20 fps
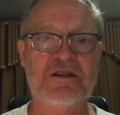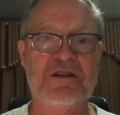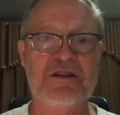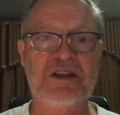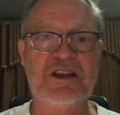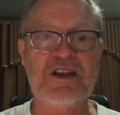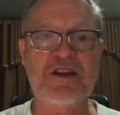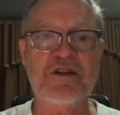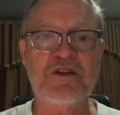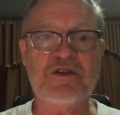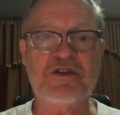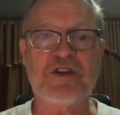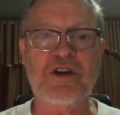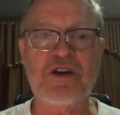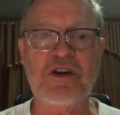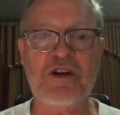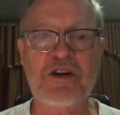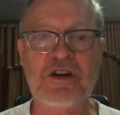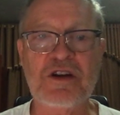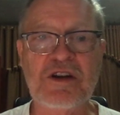Leo
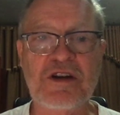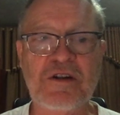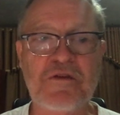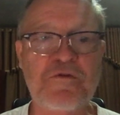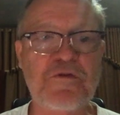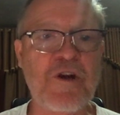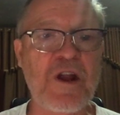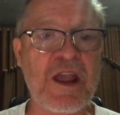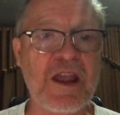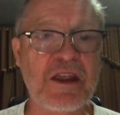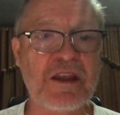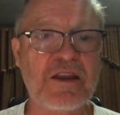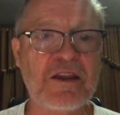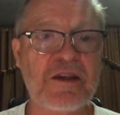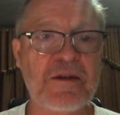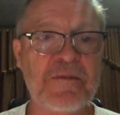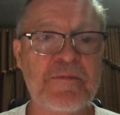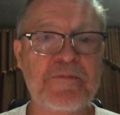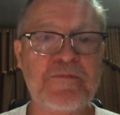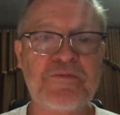turned to Frank.
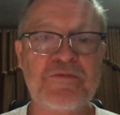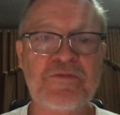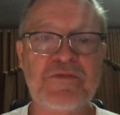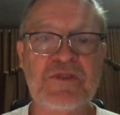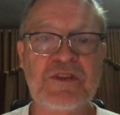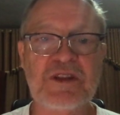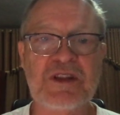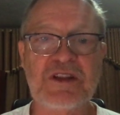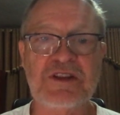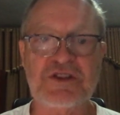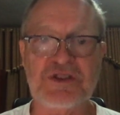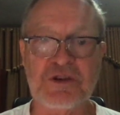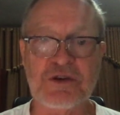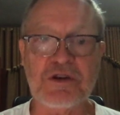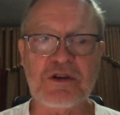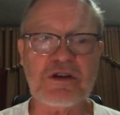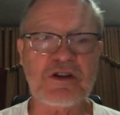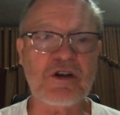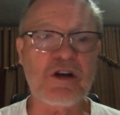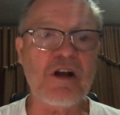It's
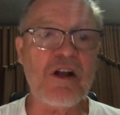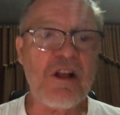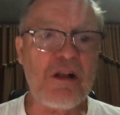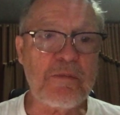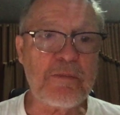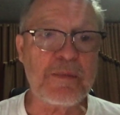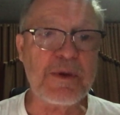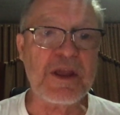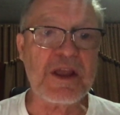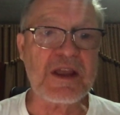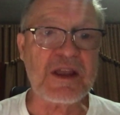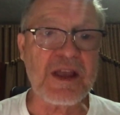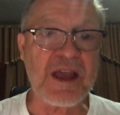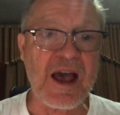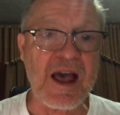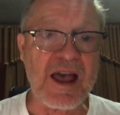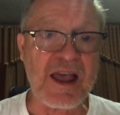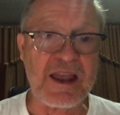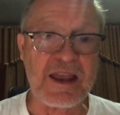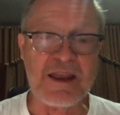your call, big
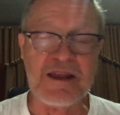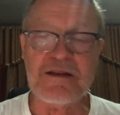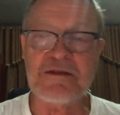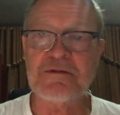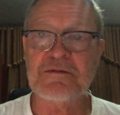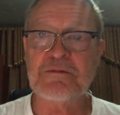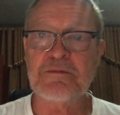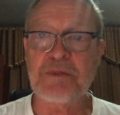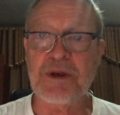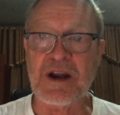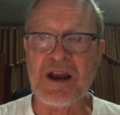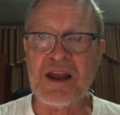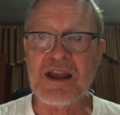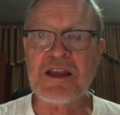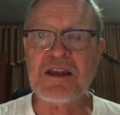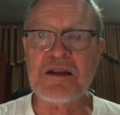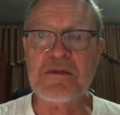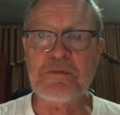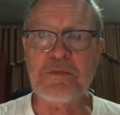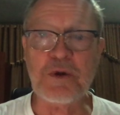guy, but I
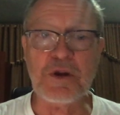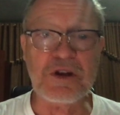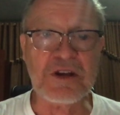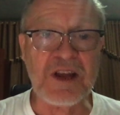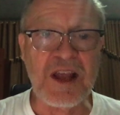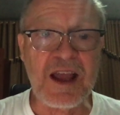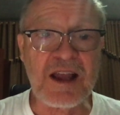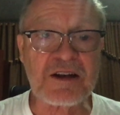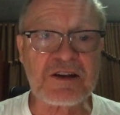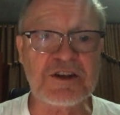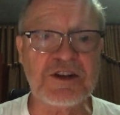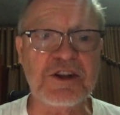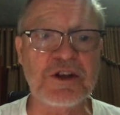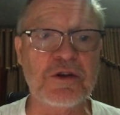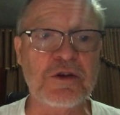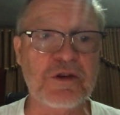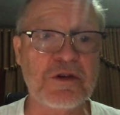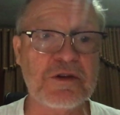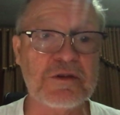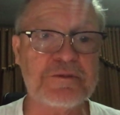can protect
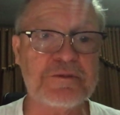you.